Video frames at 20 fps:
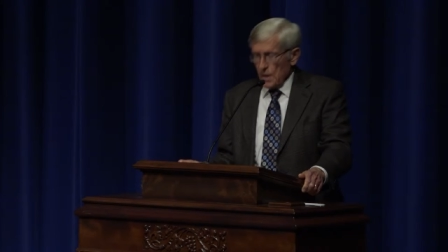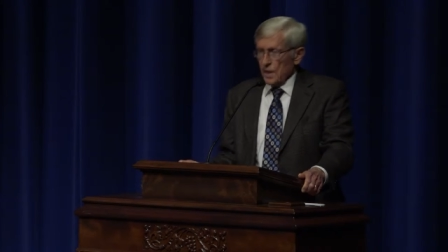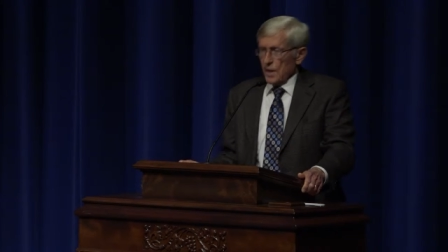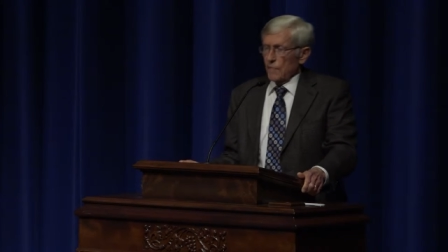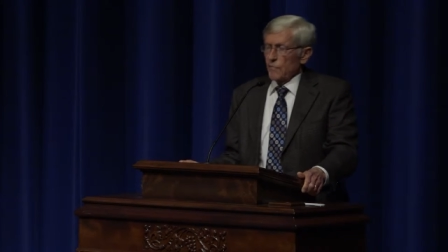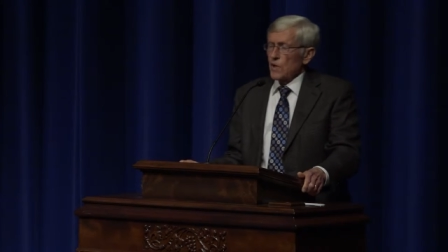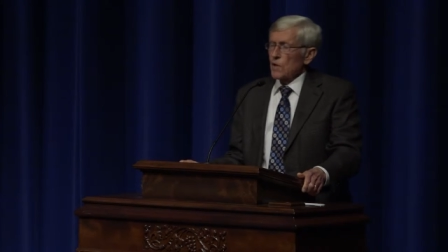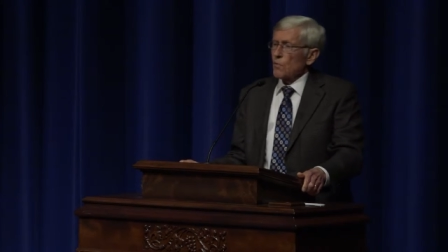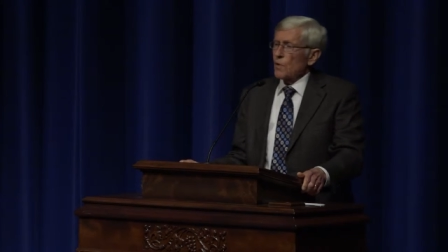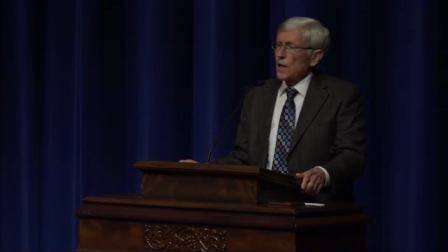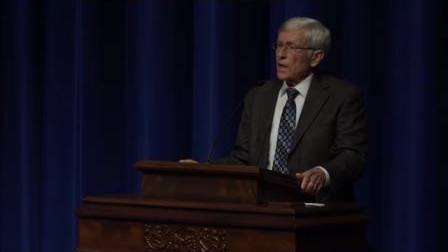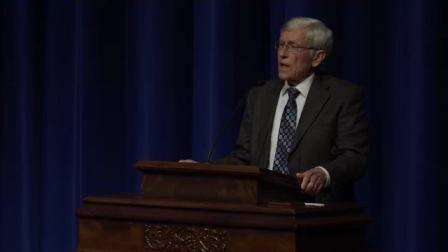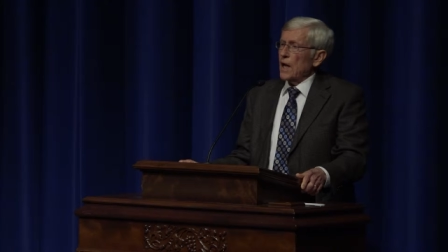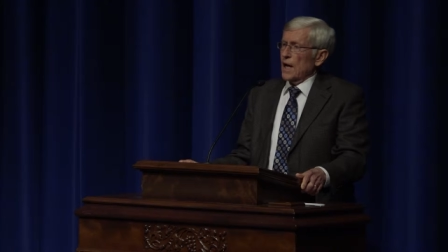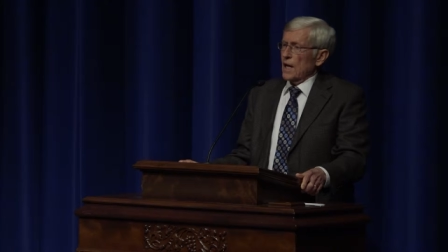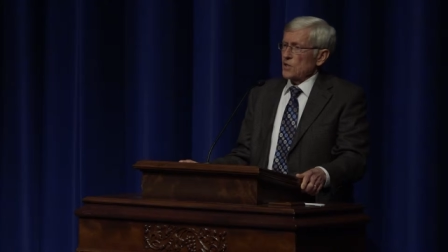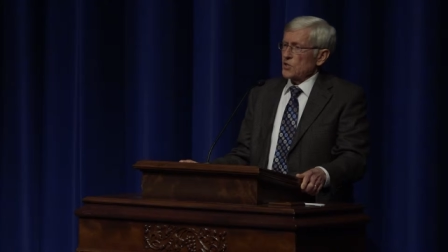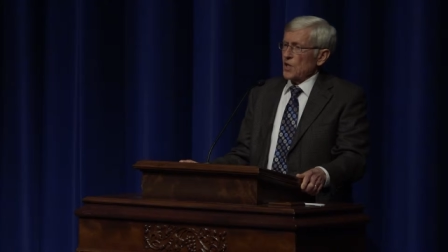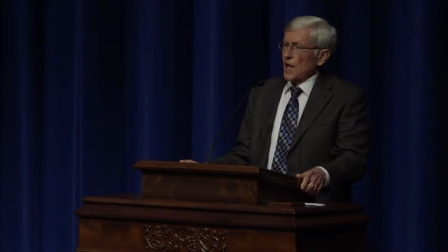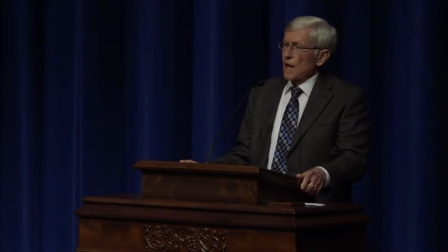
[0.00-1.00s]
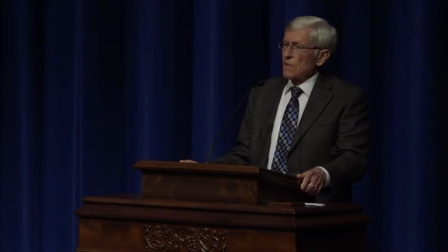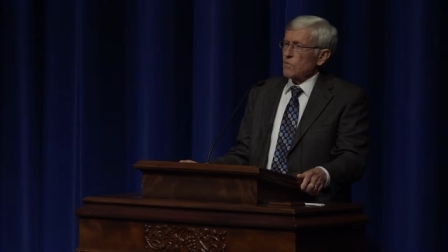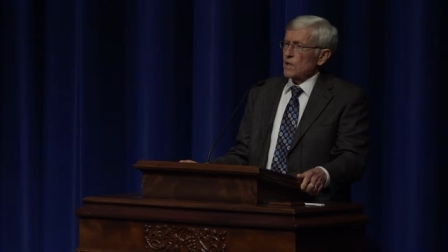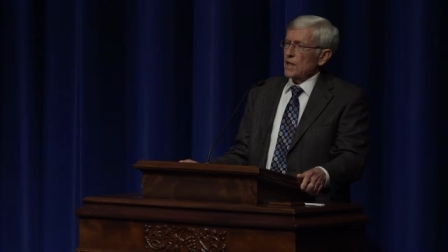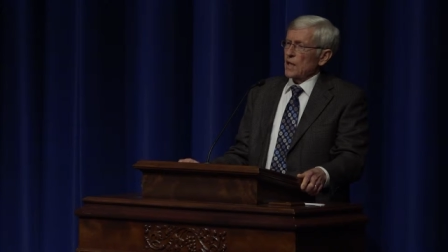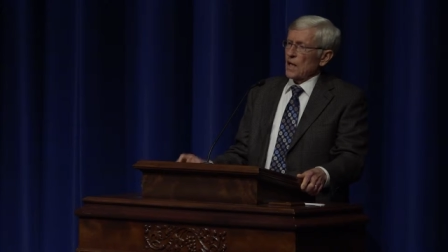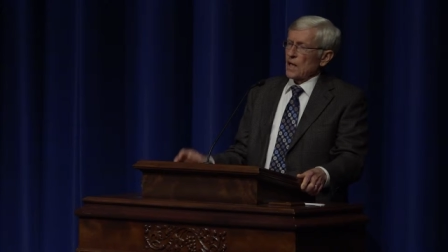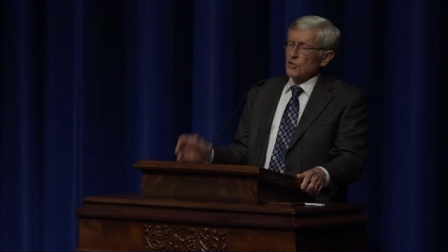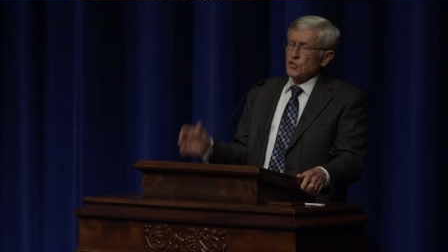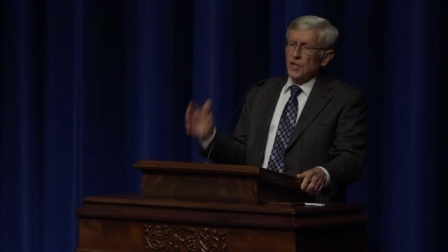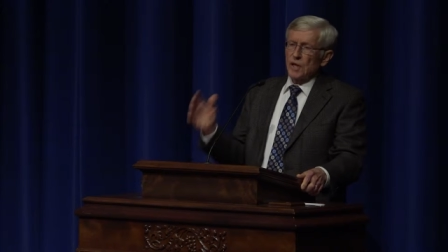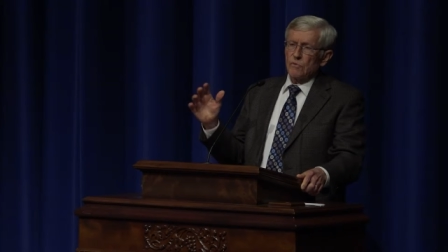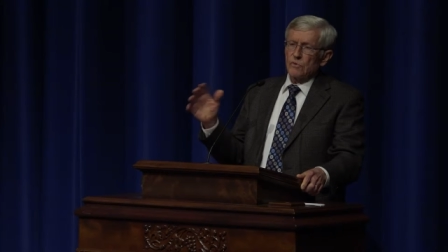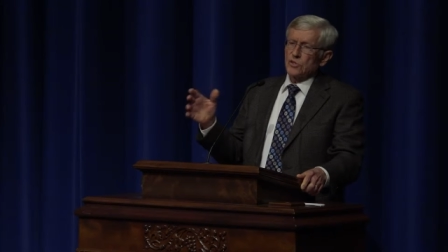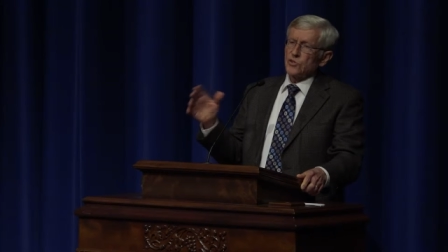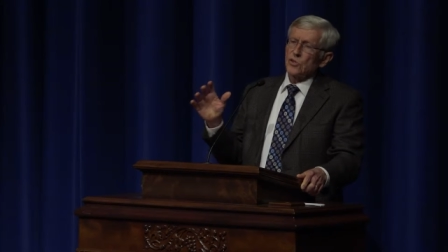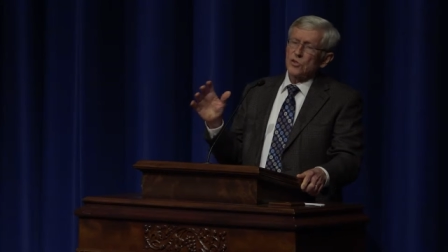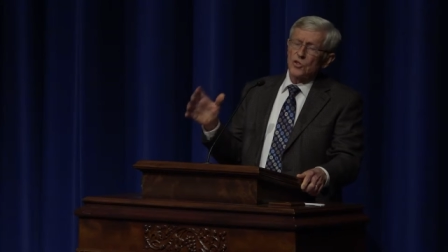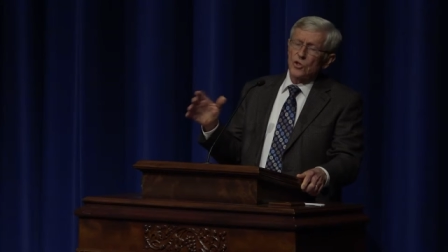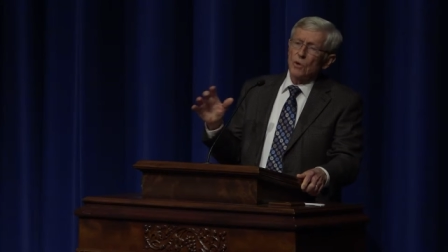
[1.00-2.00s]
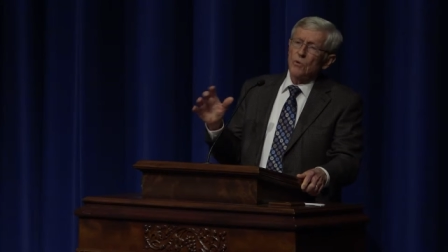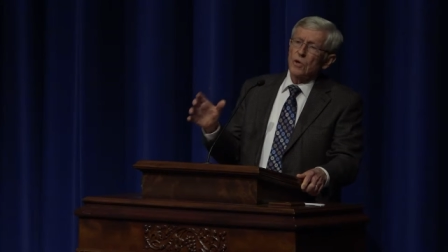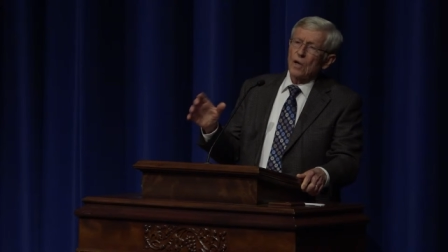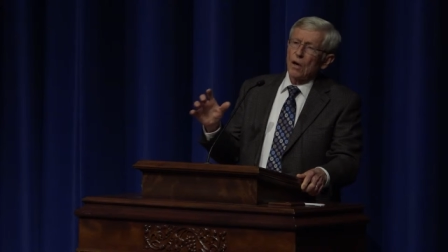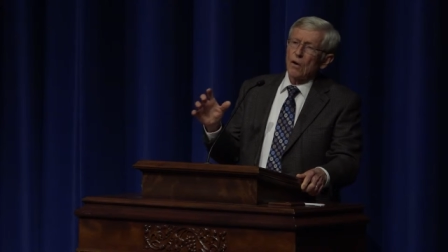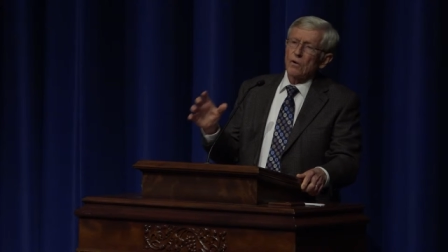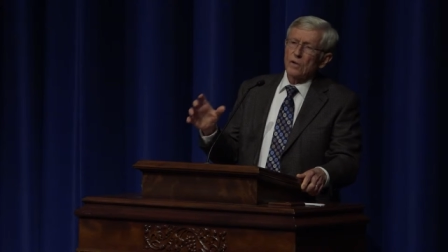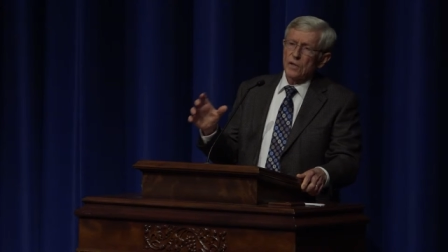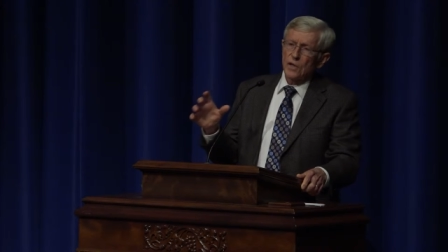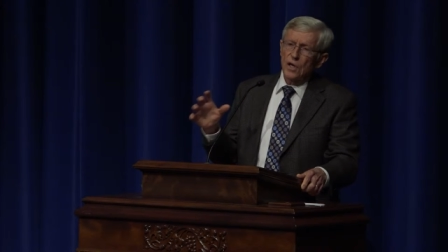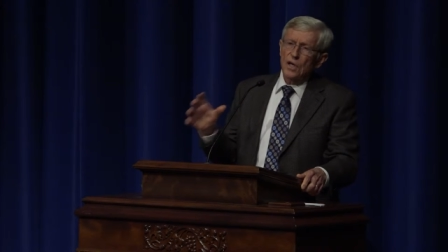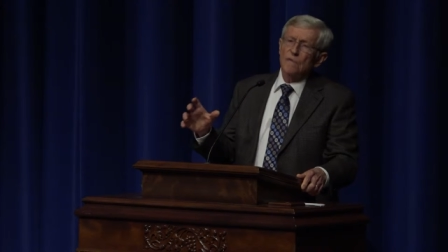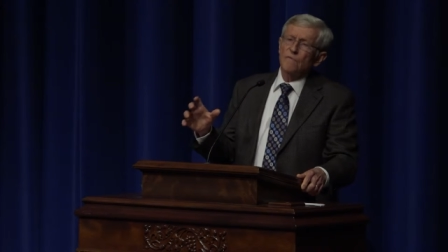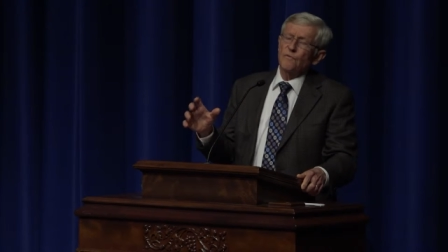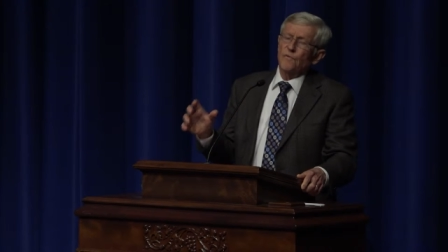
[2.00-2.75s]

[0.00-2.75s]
And we realized, I realized it was the so-called good